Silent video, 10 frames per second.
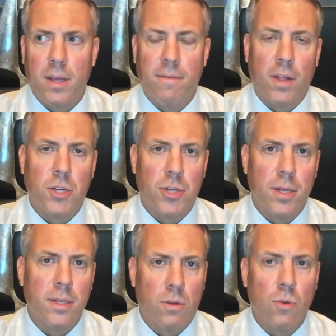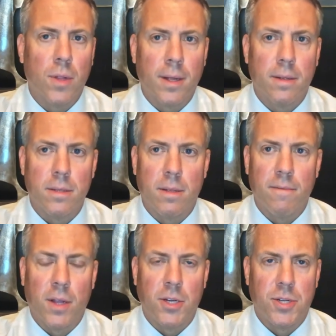inflation is cooling because the
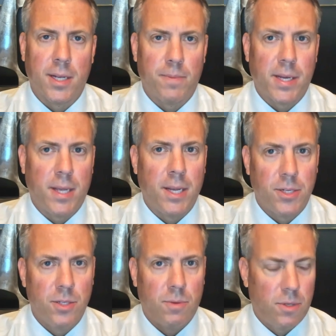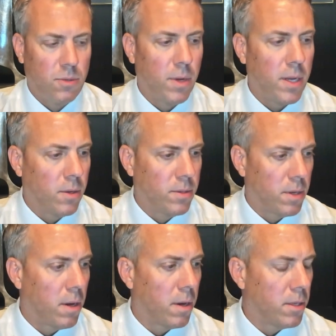inflation expectations, which is what yields
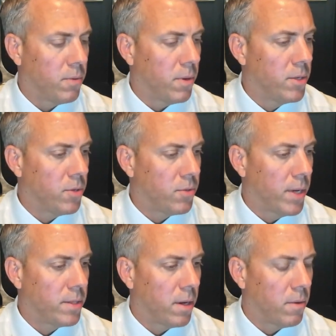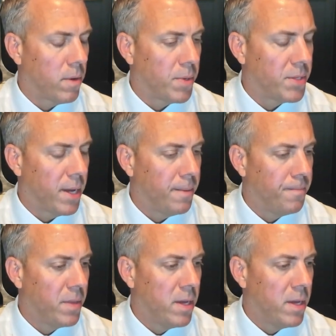are, that's what interest rates are represent,